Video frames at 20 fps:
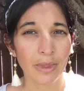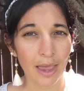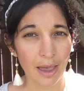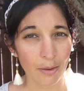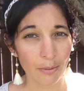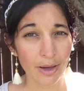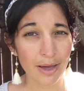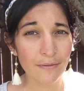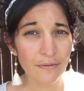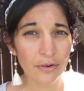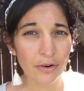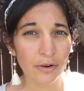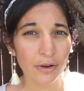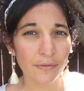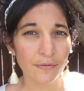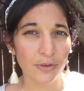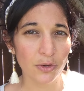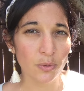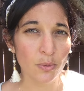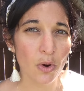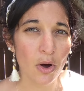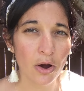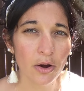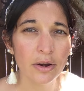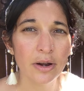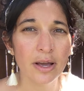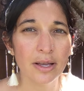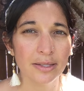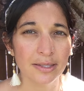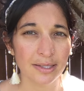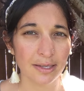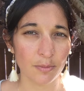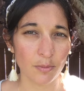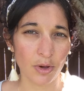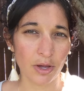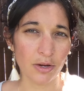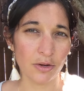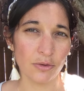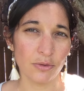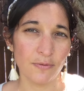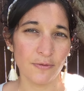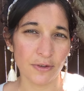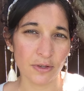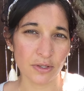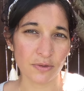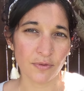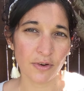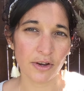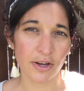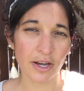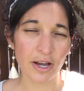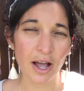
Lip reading: However, if you are not someone who feels very